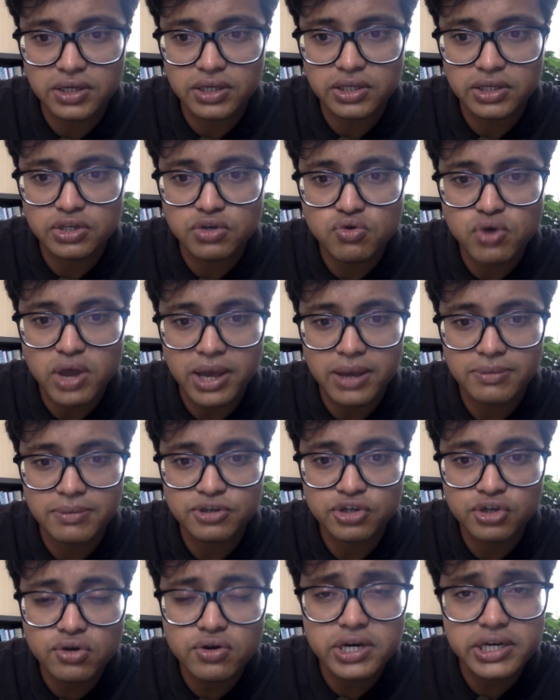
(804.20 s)
you have
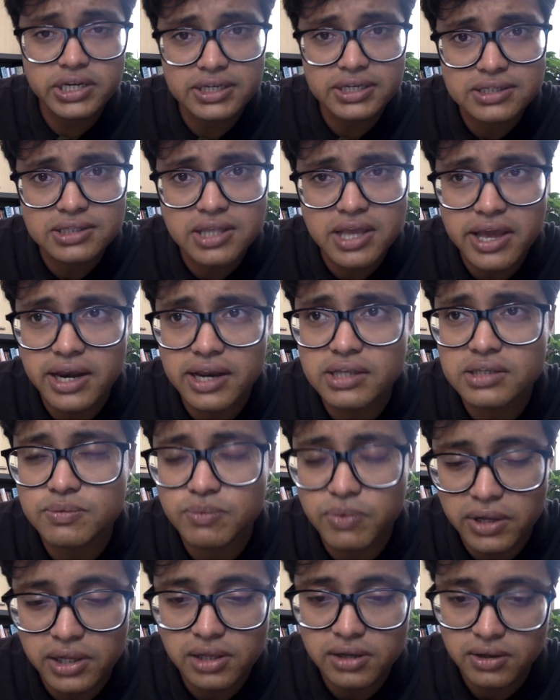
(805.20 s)
sureties there as
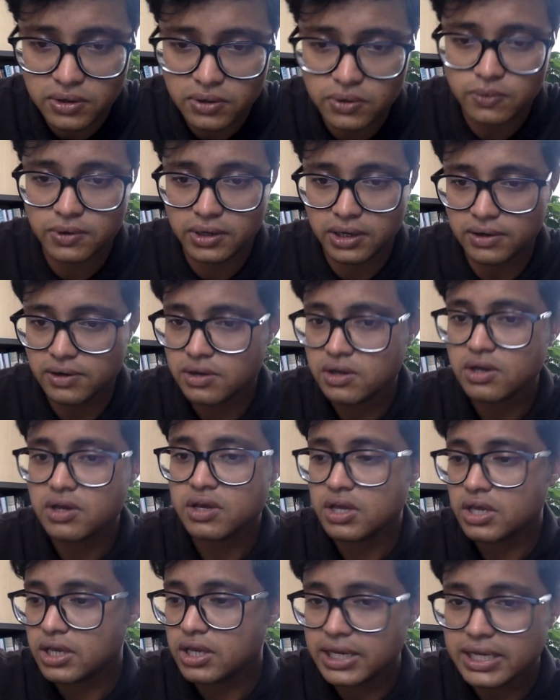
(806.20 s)
well. Okay,
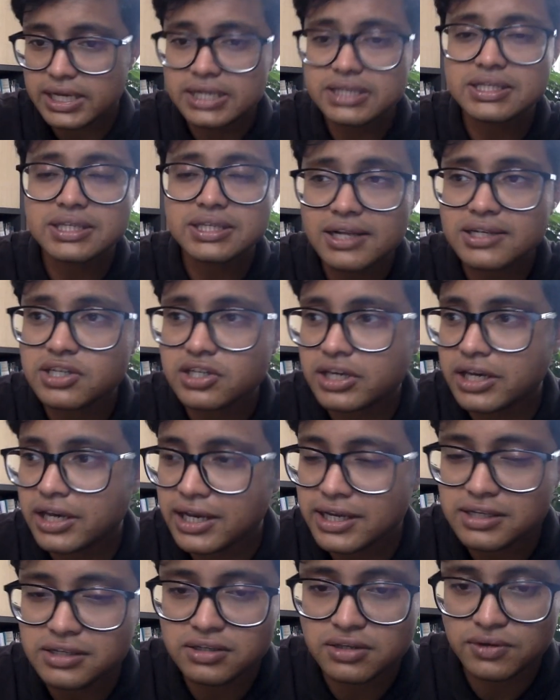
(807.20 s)
in such
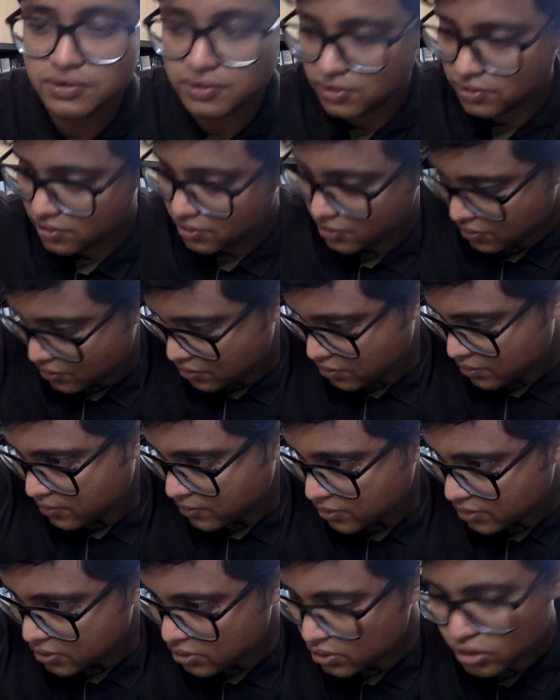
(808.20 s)
case,
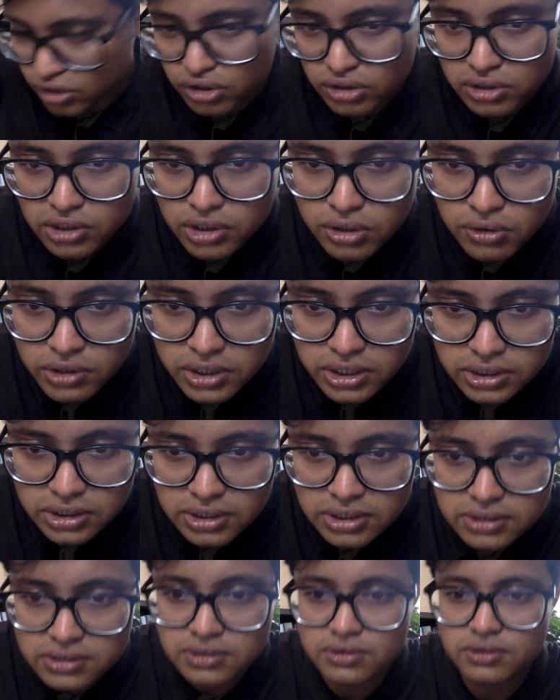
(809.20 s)
the
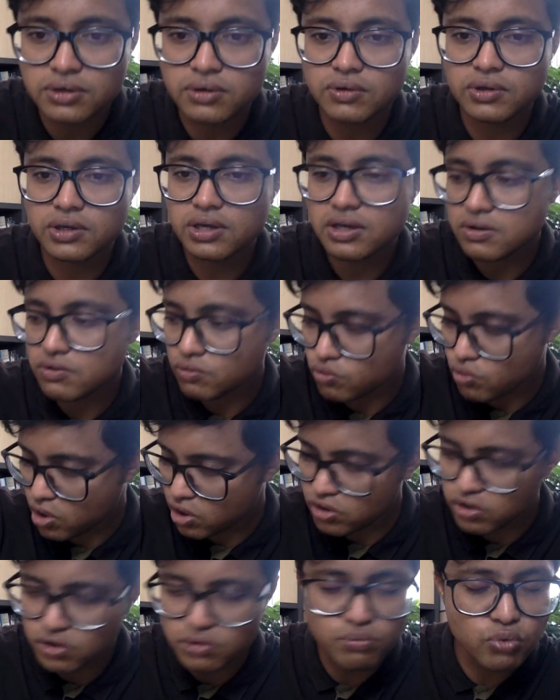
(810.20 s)
sureties, okay,
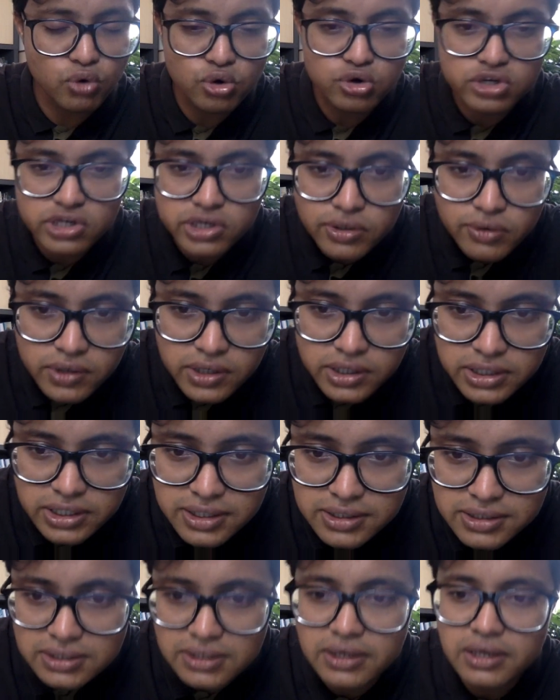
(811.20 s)
one or more
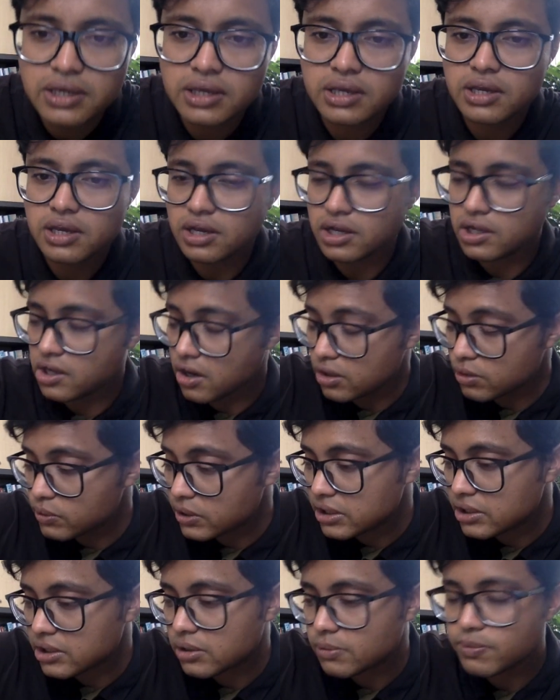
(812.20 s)
sureties, along
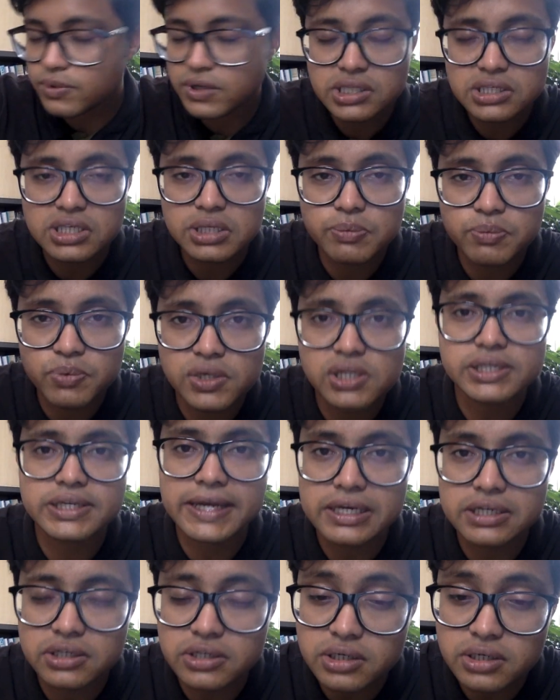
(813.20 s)
with the principal
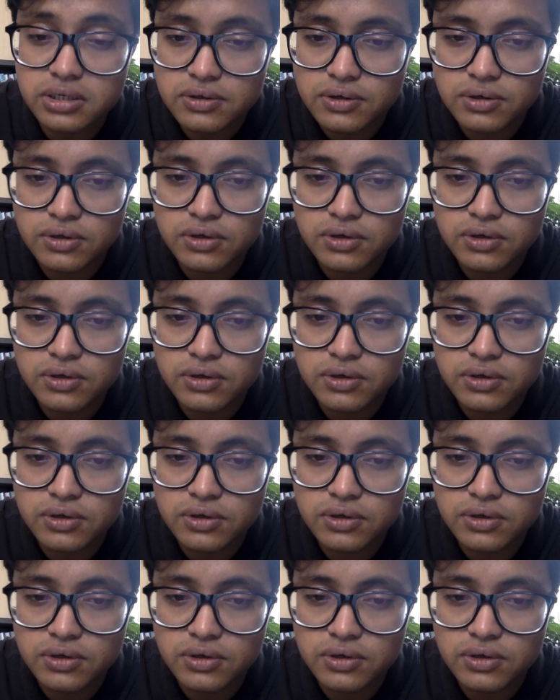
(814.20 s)
debtor,